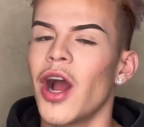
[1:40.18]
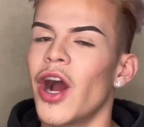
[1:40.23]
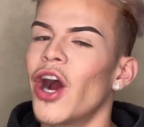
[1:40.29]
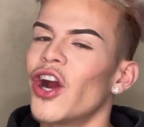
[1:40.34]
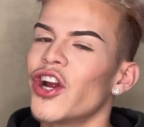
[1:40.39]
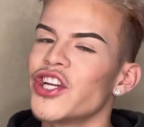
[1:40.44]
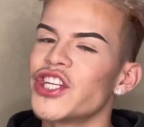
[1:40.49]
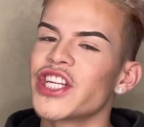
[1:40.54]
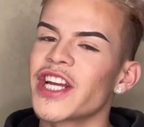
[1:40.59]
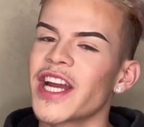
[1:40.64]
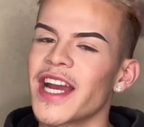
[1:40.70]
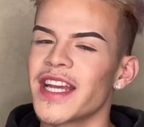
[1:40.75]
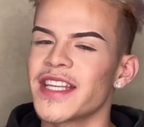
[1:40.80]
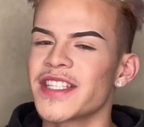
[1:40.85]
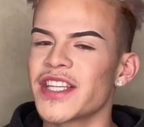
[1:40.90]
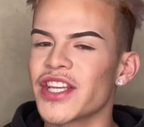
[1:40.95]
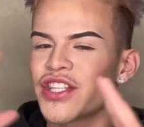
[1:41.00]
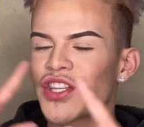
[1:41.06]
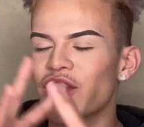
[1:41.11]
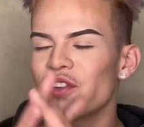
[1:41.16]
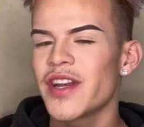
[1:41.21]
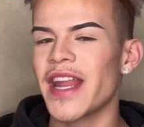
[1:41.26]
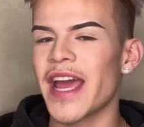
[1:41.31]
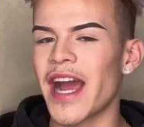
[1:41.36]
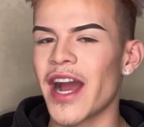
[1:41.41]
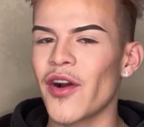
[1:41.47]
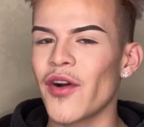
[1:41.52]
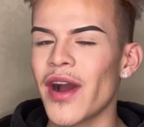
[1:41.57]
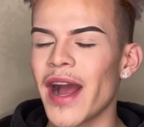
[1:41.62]
Alright you guys, so
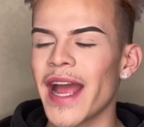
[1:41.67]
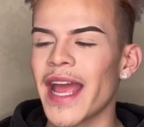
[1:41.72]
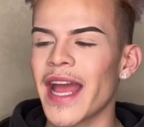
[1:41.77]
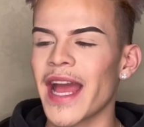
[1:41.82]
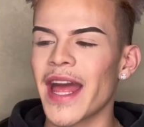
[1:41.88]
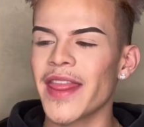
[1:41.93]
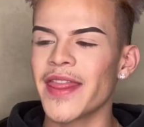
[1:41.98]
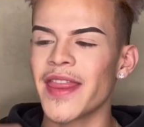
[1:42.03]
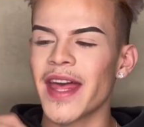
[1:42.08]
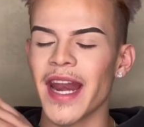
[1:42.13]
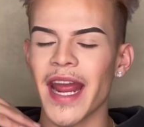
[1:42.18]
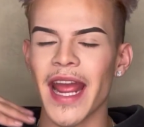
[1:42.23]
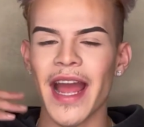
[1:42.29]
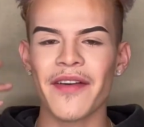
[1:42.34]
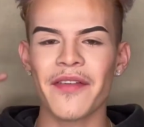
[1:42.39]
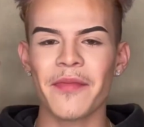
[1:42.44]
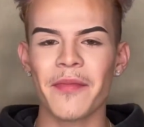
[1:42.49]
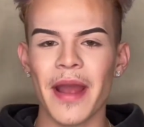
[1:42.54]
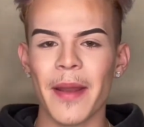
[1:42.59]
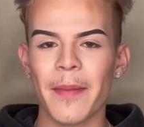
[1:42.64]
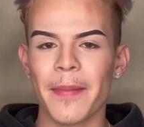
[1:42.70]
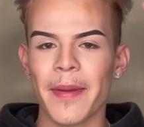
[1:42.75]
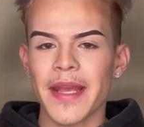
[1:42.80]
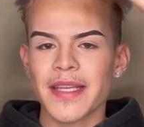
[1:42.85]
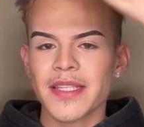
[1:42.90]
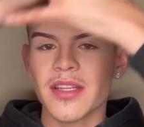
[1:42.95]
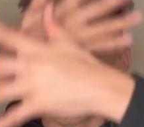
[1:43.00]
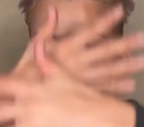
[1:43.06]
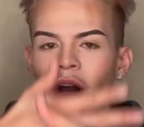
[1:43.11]
now that I have my
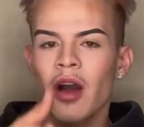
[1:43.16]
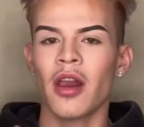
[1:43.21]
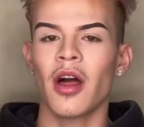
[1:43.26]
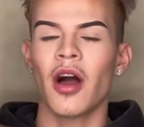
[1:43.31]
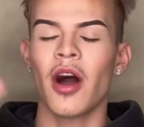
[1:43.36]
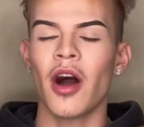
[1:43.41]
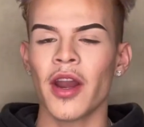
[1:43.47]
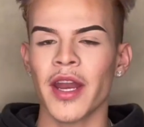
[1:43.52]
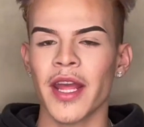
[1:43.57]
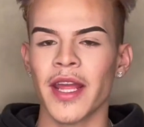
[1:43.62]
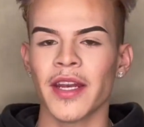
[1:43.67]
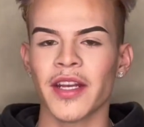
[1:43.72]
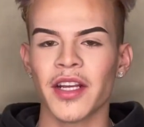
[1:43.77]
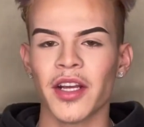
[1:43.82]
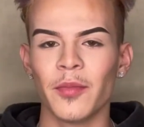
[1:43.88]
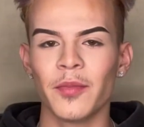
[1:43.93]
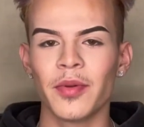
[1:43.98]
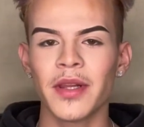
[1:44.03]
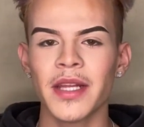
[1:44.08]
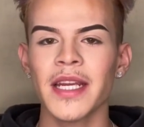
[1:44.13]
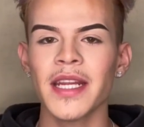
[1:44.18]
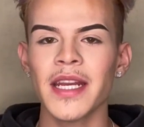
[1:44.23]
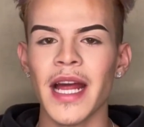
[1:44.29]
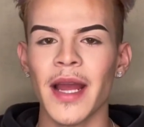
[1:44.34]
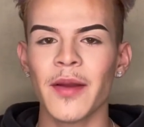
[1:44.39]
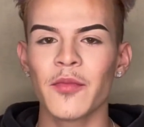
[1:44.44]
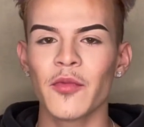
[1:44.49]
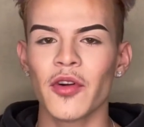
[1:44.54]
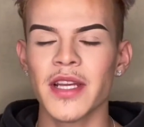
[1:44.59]
base all on and complete,
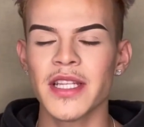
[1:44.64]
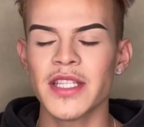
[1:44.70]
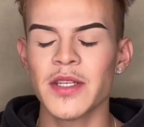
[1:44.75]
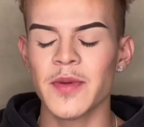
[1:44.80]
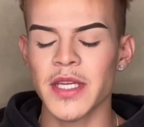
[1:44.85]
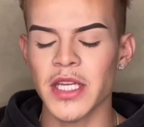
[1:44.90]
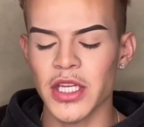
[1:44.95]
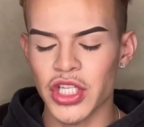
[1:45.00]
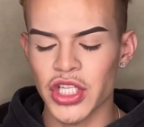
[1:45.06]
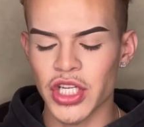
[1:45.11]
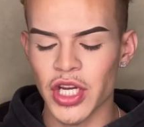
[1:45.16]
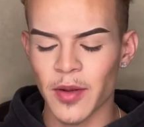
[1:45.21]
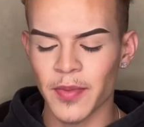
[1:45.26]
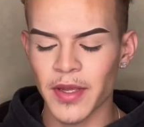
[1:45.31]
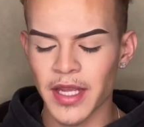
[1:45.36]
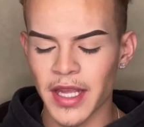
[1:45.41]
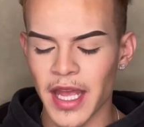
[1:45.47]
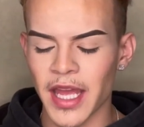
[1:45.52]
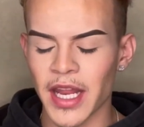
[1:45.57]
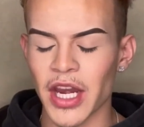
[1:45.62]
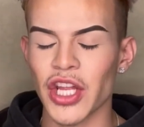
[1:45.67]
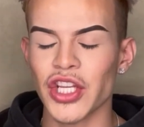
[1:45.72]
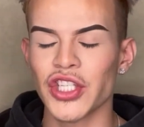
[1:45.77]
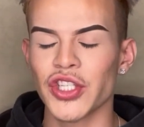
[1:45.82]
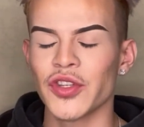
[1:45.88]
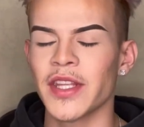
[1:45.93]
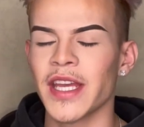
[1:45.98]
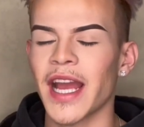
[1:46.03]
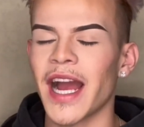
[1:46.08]
I'm going to be jumping into
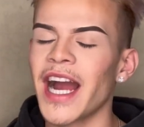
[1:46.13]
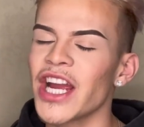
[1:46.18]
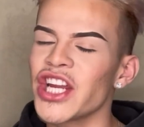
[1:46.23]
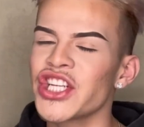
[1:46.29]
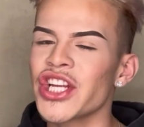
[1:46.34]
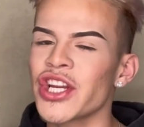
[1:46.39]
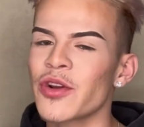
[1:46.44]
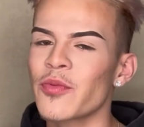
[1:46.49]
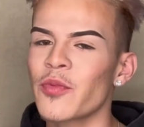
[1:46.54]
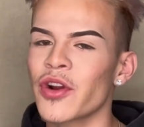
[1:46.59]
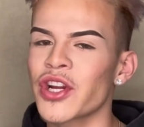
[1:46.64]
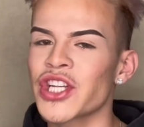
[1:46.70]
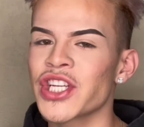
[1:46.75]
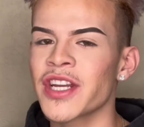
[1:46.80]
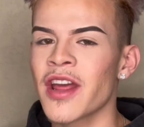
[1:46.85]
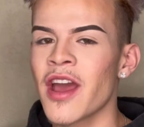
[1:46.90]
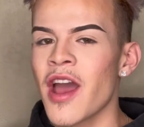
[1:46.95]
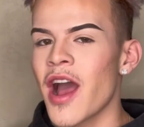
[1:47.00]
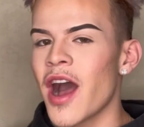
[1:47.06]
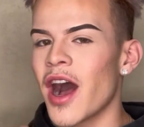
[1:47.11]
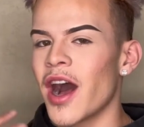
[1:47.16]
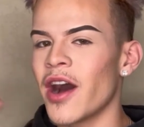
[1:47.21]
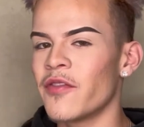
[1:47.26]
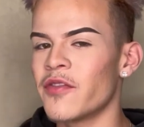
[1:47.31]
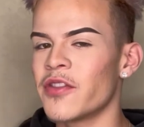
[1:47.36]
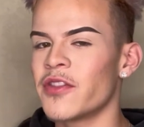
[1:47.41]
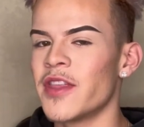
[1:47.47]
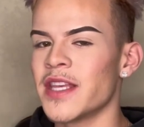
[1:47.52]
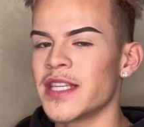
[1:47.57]
the eyeshadow portion
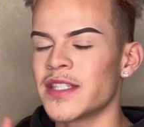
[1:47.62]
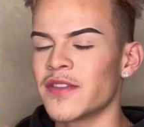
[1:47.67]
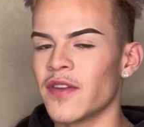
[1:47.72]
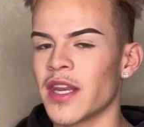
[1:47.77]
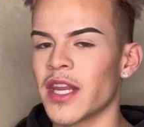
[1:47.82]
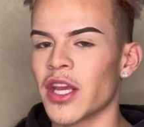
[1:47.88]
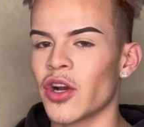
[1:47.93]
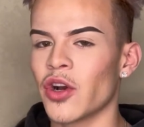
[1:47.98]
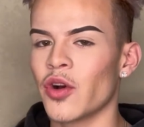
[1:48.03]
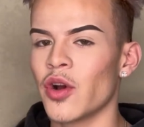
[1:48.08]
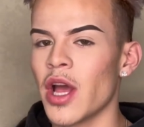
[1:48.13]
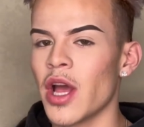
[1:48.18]
of this video.